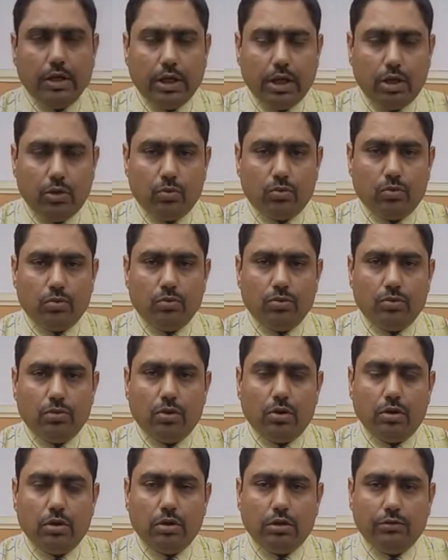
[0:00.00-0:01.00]
Hello,
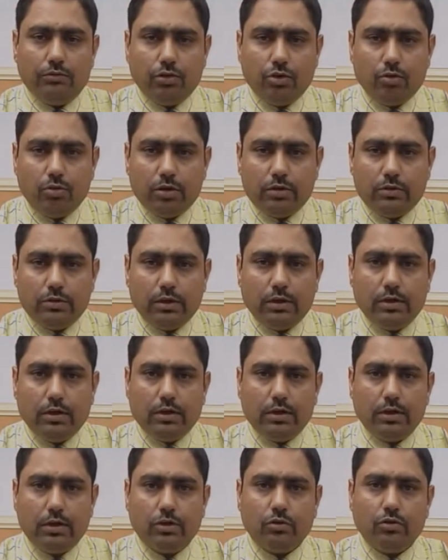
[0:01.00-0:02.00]
all the viewers and
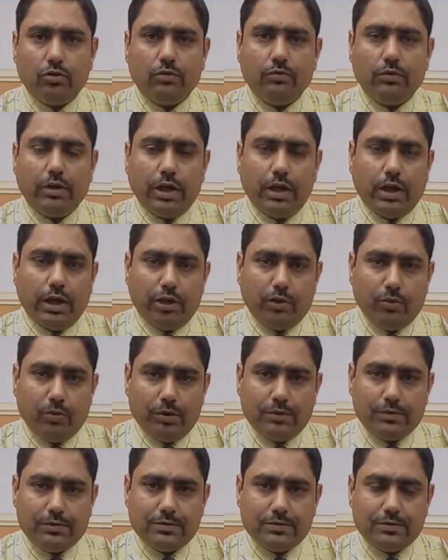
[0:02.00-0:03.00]
learners of
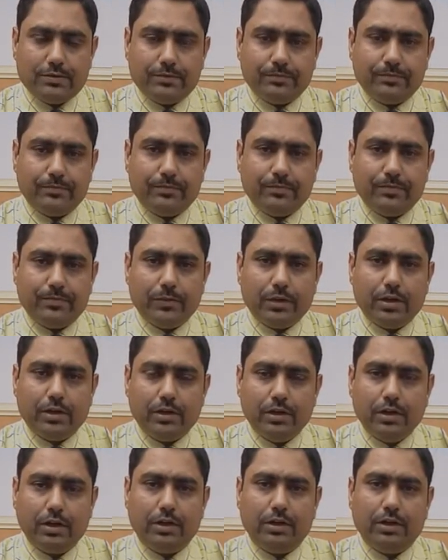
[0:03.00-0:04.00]
NIOS.
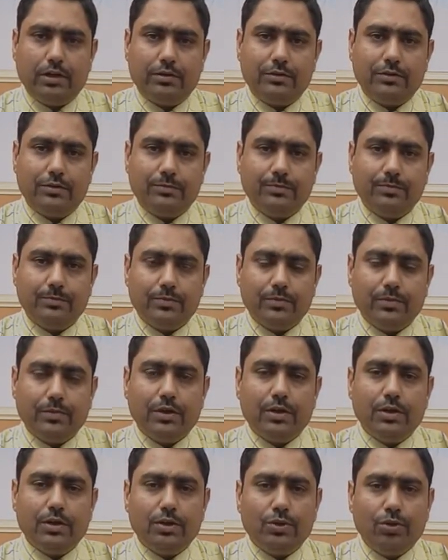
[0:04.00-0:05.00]
Learners,
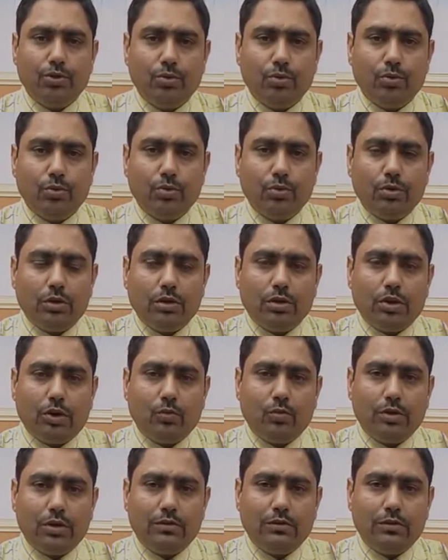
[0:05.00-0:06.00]
you know
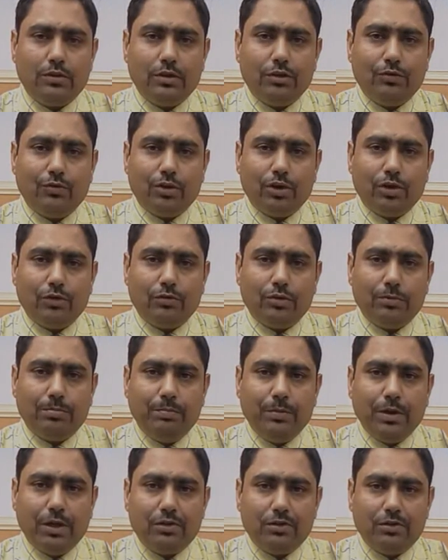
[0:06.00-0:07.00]
accountancy is one of the
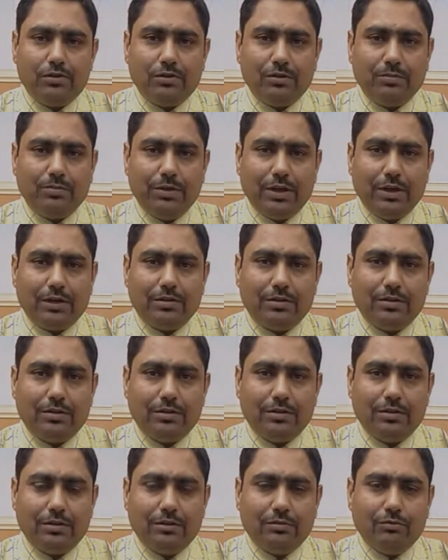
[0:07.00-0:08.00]
major subject
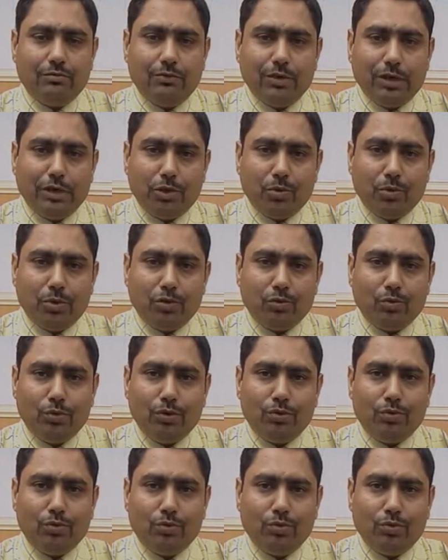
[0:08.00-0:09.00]
when you are
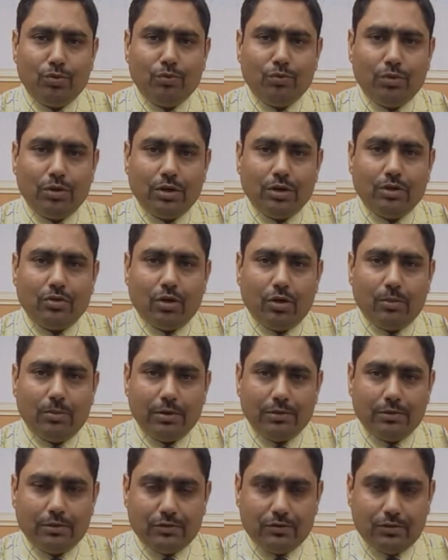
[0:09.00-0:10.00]
going to go for an
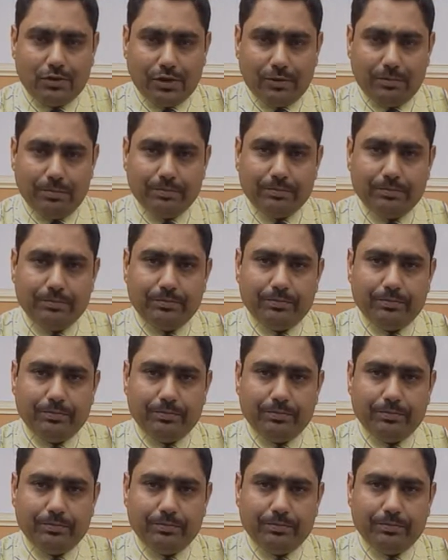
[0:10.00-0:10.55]
commerce stream.